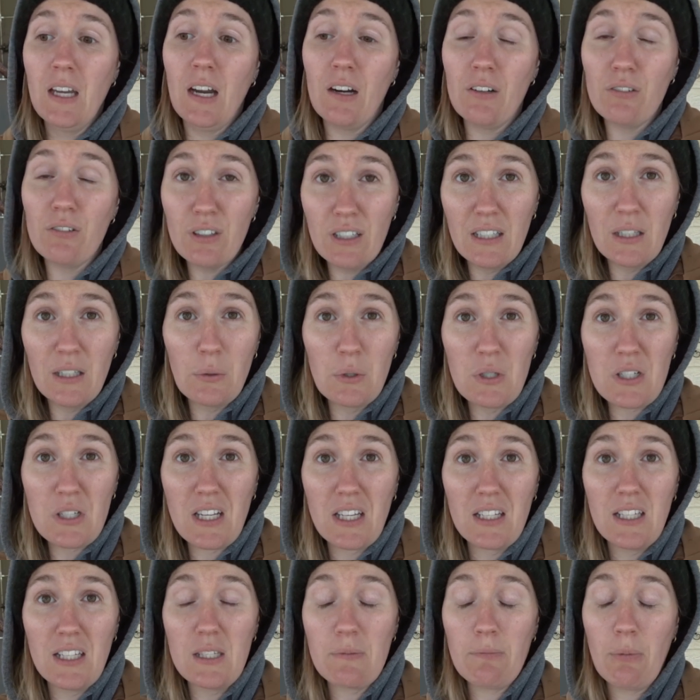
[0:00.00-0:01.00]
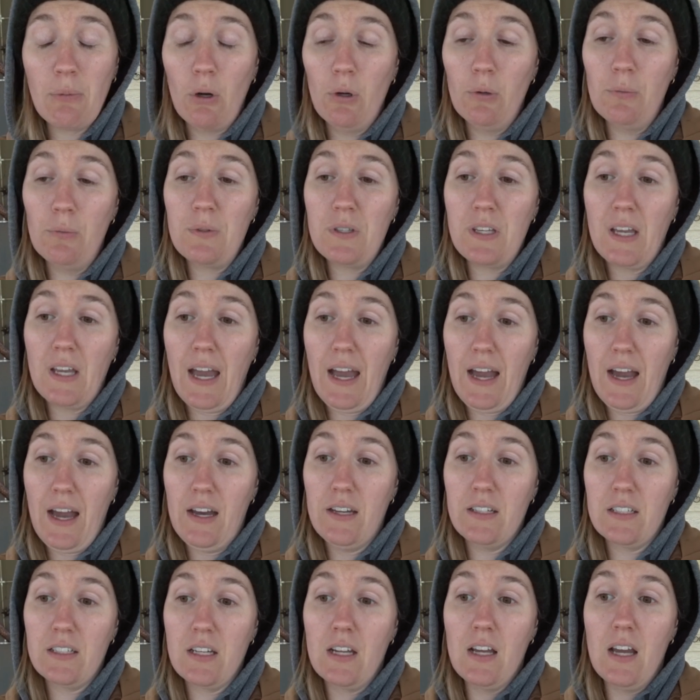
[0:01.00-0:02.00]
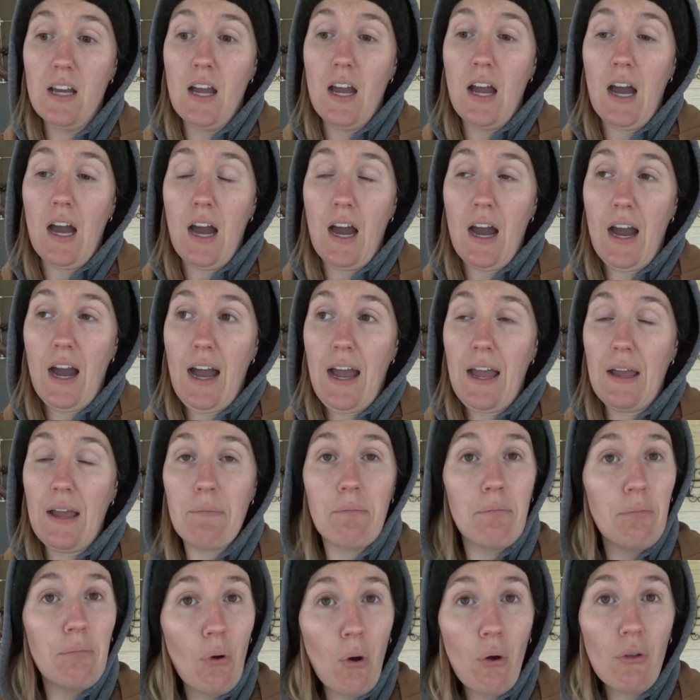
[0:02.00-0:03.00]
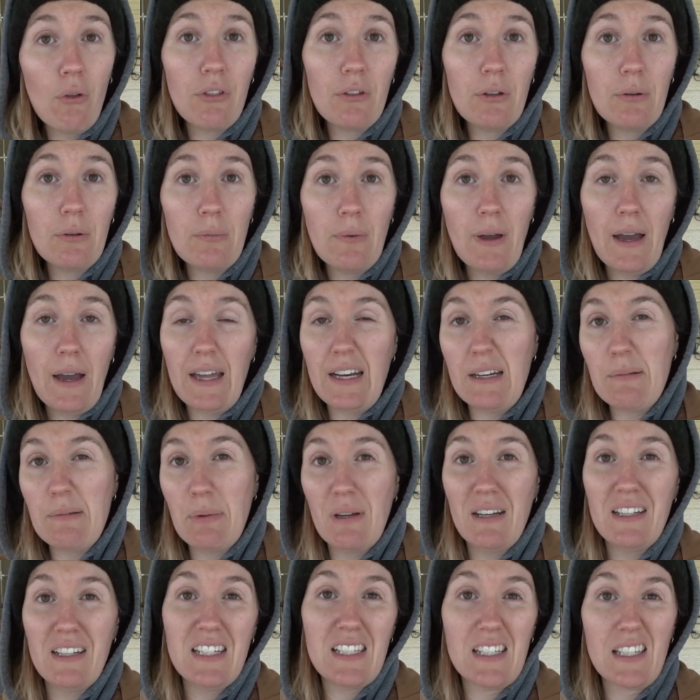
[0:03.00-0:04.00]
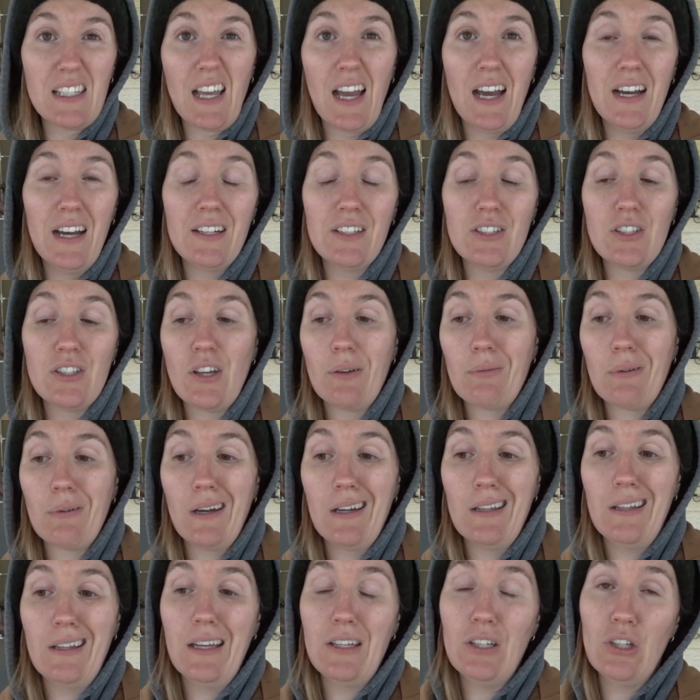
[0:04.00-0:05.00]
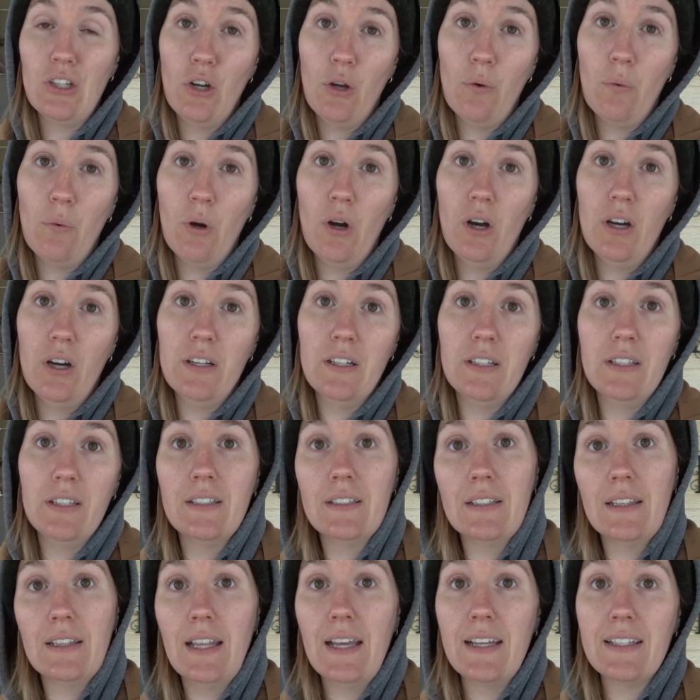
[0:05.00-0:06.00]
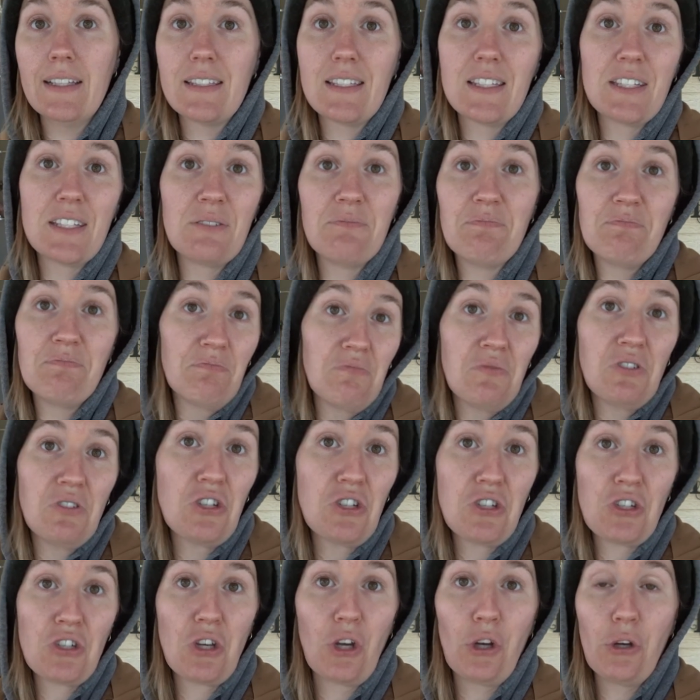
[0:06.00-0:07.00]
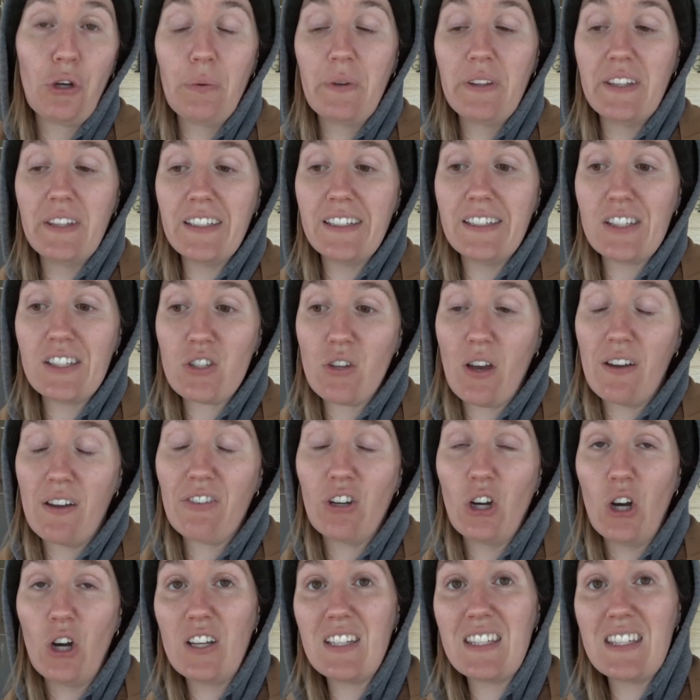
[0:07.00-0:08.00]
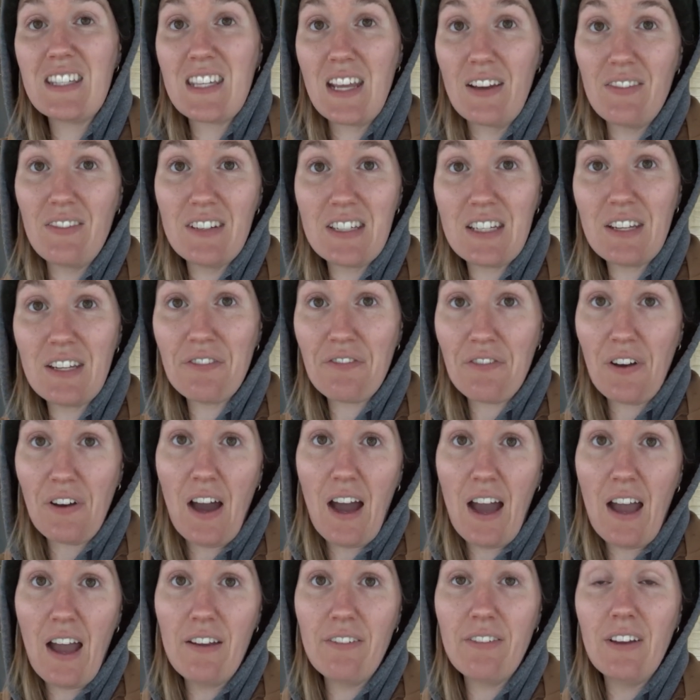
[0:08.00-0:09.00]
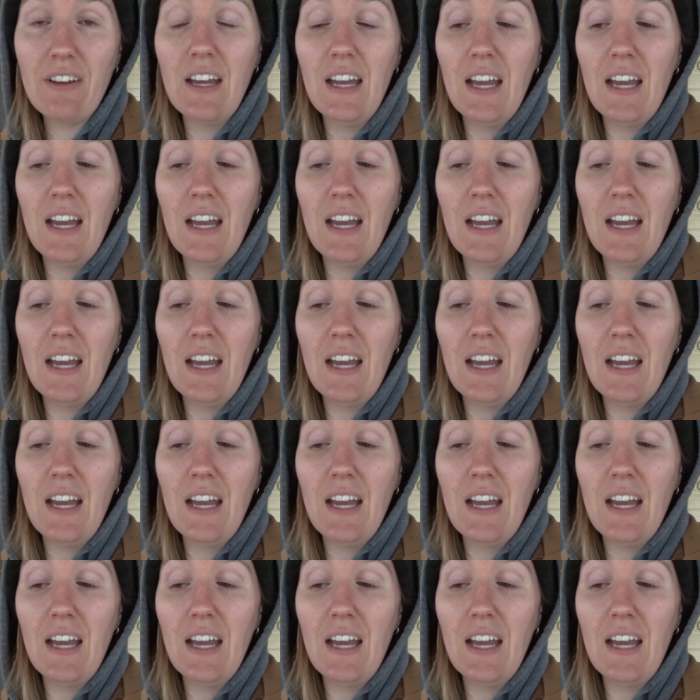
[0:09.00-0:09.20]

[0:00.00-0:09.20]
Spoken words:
I really wanted to get these bulbs out. I bought them at a bit of discounted, so I'm kind of like, you know what, let's just go with it. So I've got 75